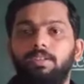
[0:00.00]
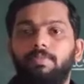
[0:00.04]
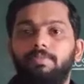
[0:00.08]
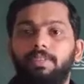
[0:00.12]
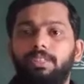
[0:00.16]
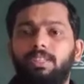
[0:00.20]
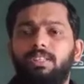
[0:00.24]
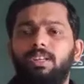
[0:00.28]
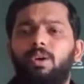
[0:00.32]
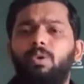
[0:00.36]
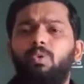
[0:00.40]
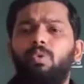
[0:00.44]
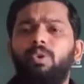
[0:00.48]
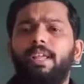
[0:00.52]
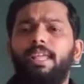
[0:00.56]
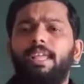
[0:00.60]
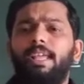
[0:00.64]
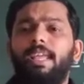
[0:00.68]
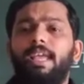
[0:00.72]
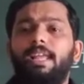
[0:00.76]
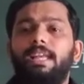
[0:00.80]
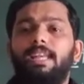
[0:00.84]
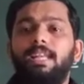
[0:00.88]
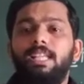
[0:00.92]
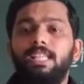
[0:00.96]
without
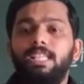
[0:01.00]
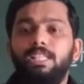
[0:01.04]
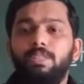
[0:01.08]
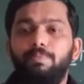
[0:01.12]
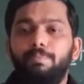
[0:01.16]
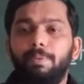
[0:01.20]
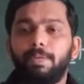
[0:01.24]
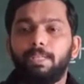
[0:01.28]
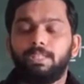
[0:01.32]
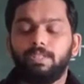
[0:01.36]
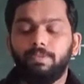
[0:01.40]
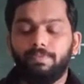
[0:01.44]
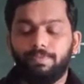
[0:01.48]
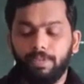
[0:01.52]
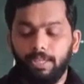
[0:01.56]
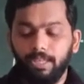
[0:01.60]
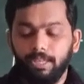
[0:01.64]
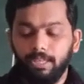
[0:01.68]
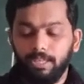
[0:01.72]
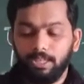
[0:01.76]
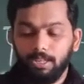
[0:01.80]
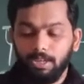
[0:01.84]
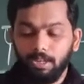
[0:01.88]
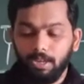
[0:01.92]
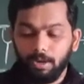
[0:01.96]
any
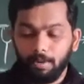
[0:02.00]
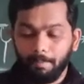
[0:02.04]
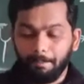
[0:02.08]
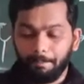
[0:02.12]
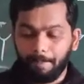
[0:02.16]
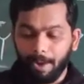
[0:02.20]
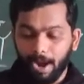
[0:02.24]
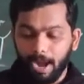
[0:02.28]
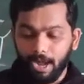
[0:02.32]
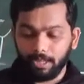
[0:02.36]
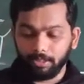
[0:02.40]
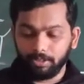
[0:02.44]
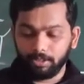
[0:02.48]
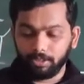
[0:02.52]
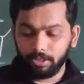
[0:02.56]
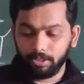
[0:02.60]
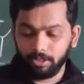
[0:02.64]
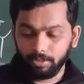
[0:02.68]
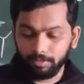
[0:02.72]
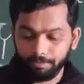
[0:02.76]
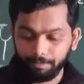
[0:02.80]
specific path